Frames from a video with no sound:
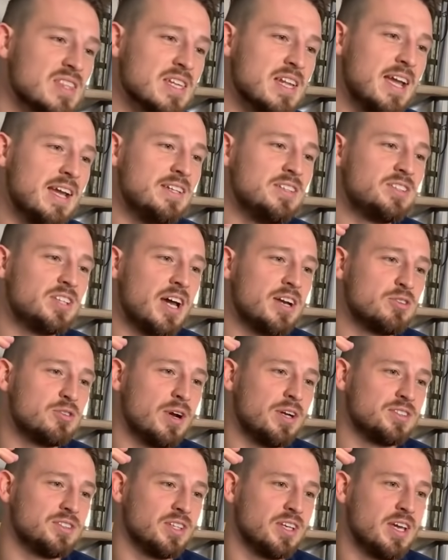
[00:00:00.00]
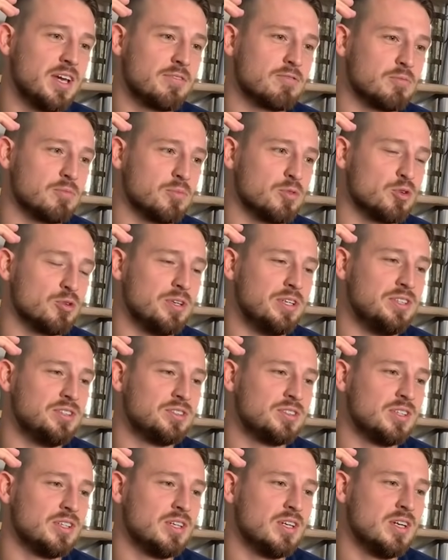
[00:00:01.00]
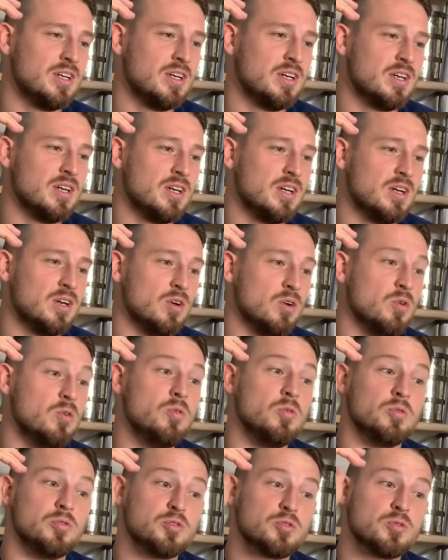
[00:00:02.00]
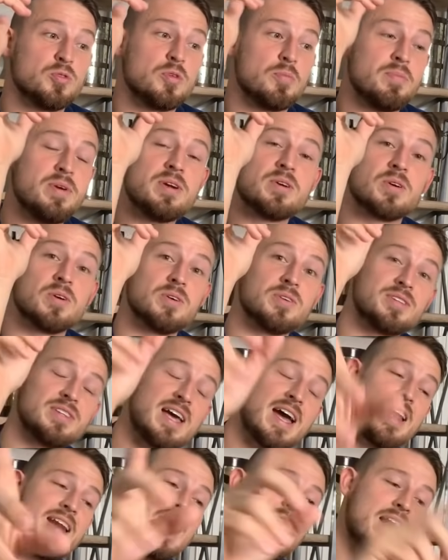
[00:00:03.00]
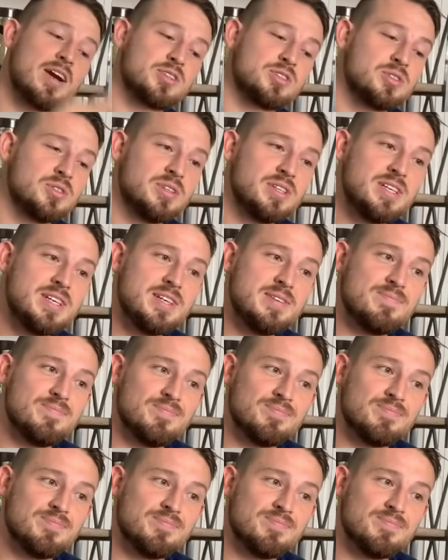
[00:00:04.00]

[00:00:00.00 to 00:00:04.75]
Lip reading: Inside crescent kick from Kreese. Ooh, through the mirror. That actually...